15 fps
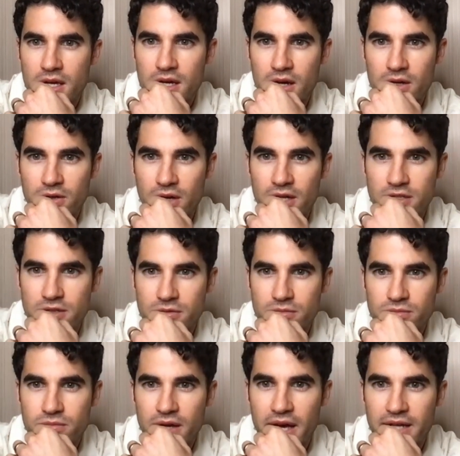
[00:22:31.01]
You guys are
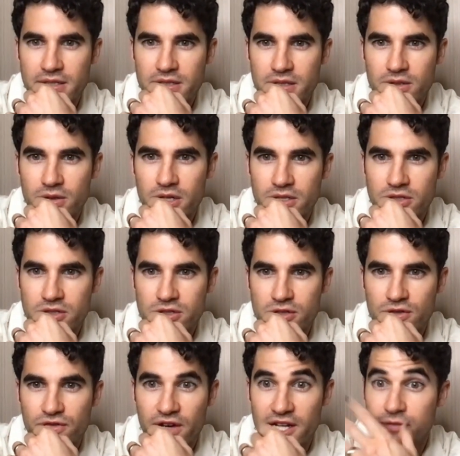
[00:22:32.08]
asking questions too
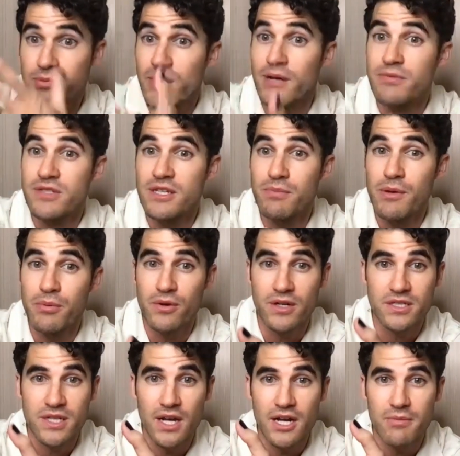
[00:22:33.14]
fast, but I see people are
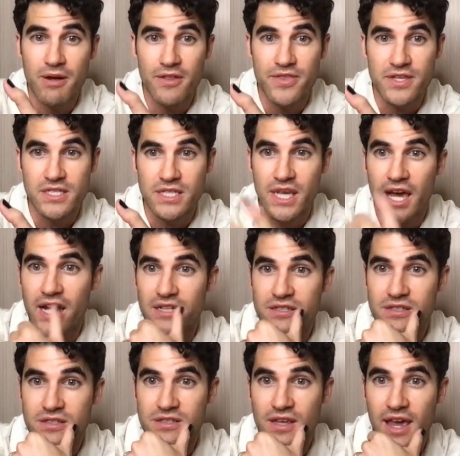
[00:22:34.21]
excited about these
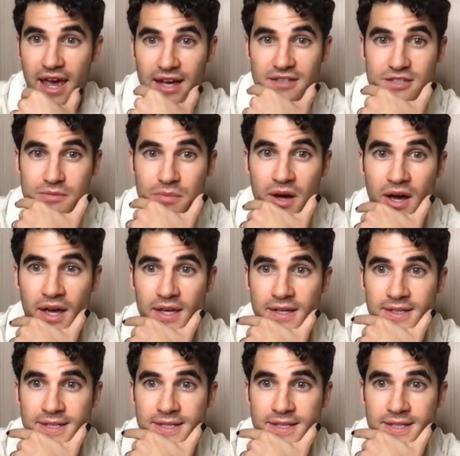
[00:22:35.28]
guests, as am I.